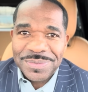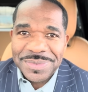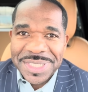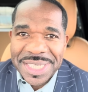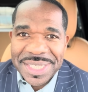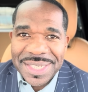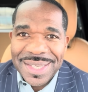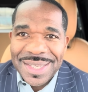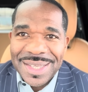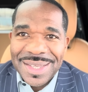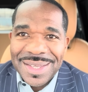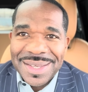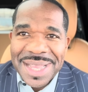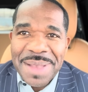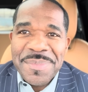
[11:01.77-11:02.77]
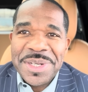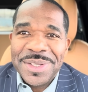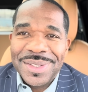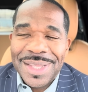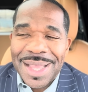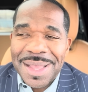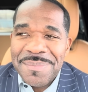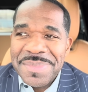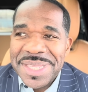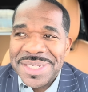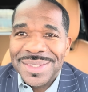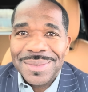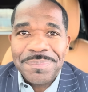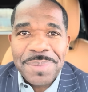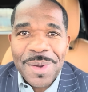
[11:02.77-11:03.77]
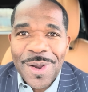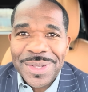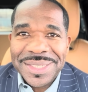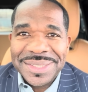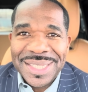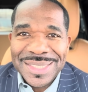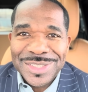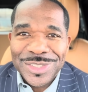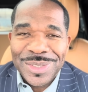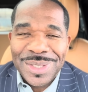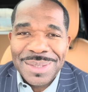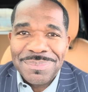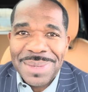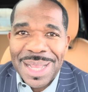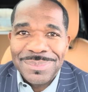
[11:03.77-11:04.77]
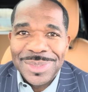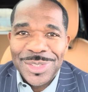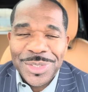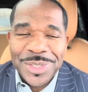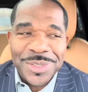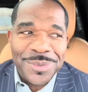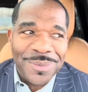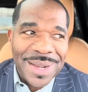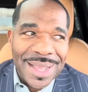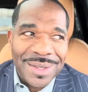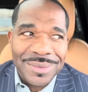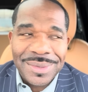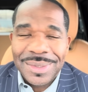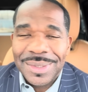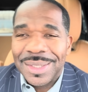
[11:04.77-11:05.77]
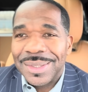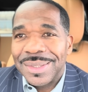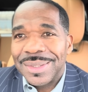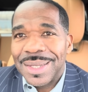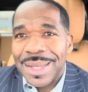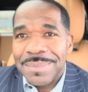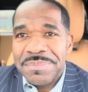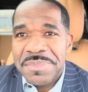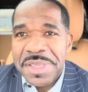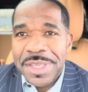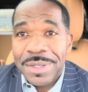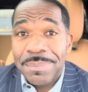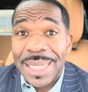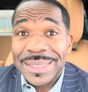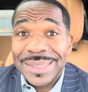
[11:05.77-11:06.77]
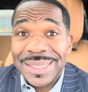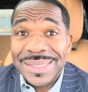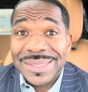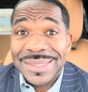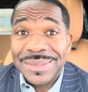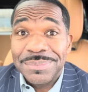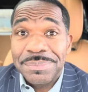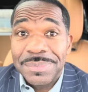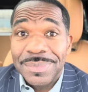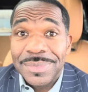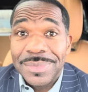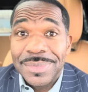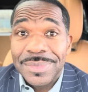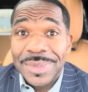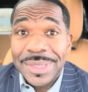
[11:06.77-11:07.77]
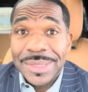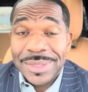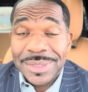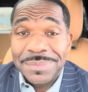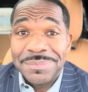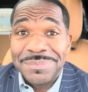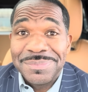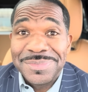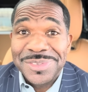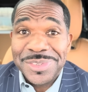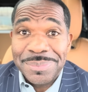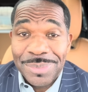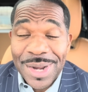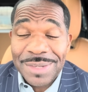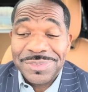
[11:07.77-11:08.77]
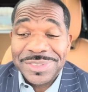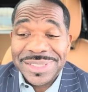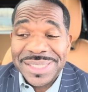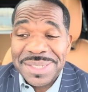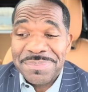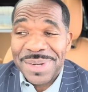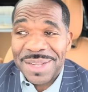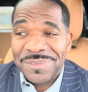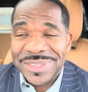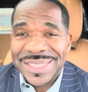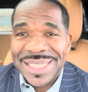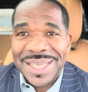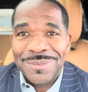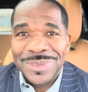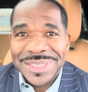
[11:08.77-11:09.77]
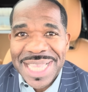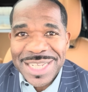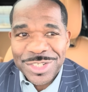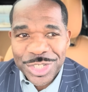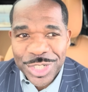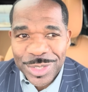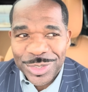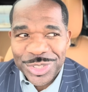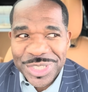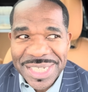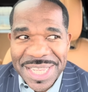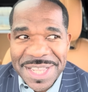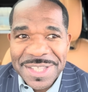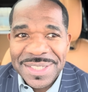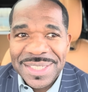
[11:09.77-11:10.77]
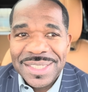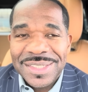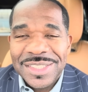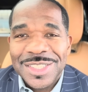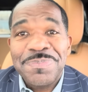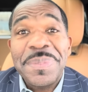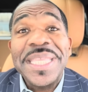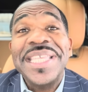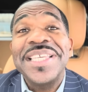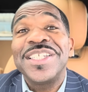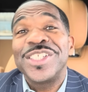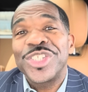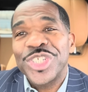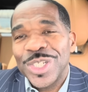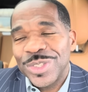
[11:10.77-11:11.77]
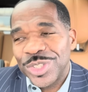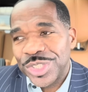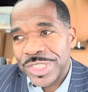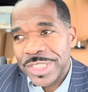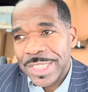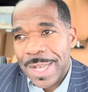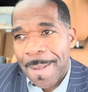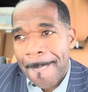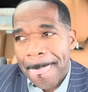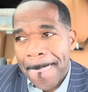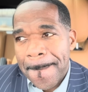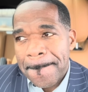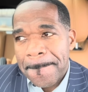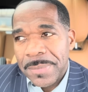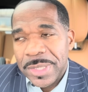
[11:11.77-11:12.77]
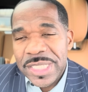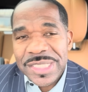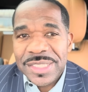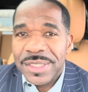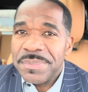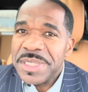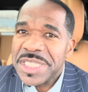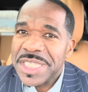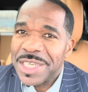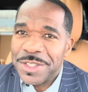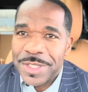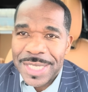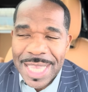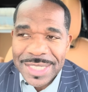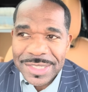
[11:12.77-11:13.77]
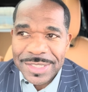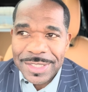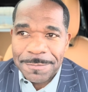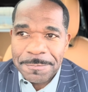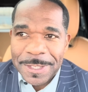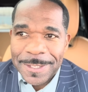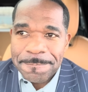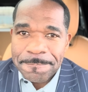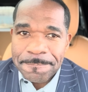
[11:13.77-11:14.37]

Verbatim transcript: Okay. I'm in a I'm in a parking lot, so I'm I'm looking around. Uh, I'm here about to get some some some breakfast, late breakfast. I was at church today. Speaking of church, listen, let me tell you guys something.